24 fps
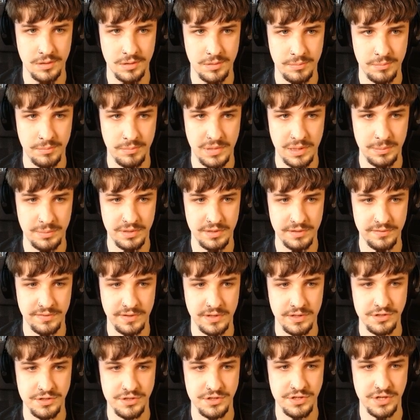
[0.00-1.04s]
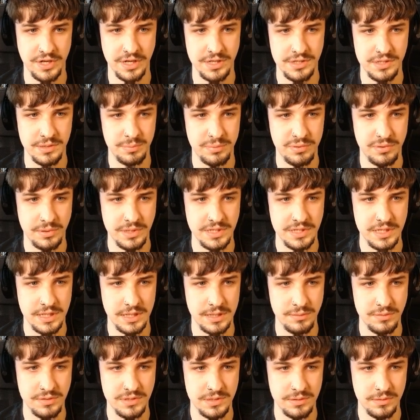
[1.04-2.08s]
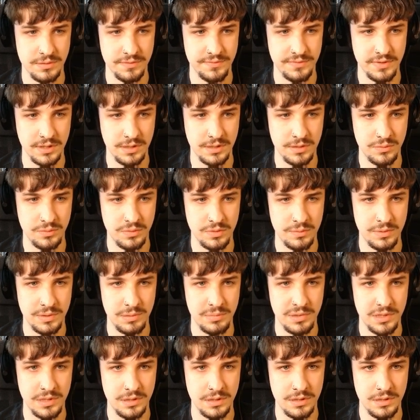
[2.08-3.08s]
Maybe if I just change the preset, we'll still go for like a woodwind, but...